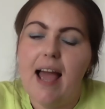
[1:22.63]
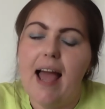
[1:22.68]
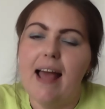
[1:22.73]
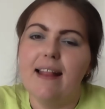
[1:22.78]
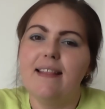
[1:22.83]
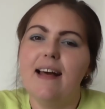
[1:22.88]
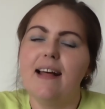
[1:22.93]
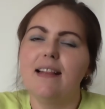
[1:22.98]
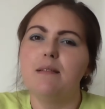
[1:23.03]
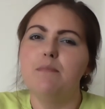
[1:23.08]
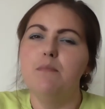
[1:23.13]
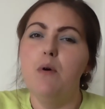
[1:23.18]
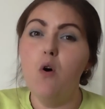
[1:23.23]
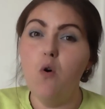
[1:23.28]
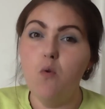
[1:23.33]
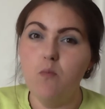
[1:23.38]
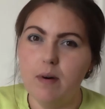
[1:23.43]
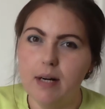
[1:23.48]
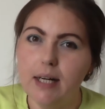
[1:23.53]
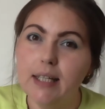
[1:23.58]
At that
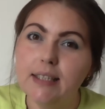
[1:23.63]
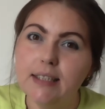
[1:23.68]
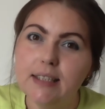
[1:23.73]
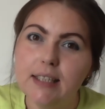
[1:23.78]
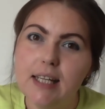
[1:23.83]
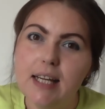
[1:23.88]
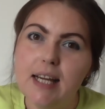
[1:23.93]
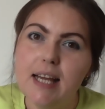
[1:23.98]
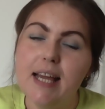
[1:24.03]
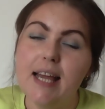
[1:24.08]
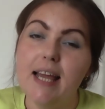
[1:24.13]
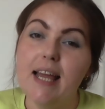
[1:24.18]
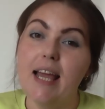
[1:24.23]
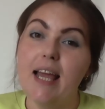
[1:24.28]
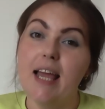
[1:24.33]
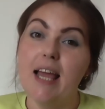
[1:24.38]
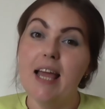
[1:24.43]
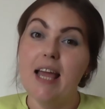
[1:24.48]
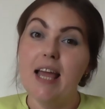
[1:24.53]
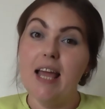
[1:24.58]
moment,
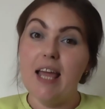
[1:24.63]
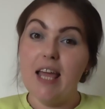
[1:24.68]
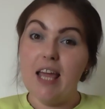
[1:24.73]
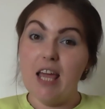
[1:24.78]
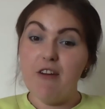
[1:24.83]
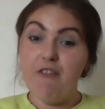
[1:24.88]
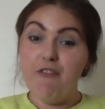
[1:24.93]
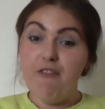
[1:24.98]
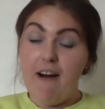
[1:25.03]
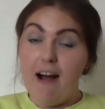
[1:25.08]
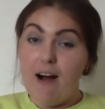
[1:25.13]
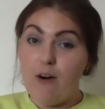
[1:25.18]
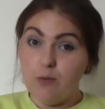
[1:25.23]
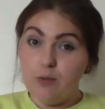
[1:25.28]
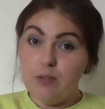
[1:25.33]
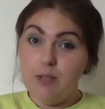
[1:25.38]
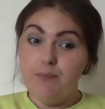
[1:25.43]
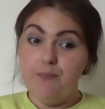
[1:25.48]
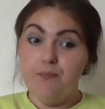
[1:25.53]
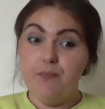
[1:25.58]
he
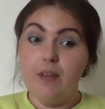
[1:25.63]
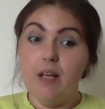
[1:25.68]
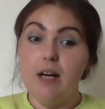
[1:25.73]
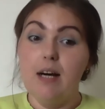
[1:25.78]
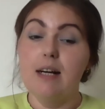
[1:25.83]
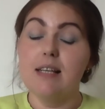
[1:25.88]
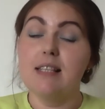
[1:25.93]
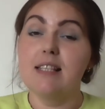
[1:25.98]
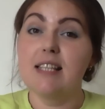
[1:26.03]
found a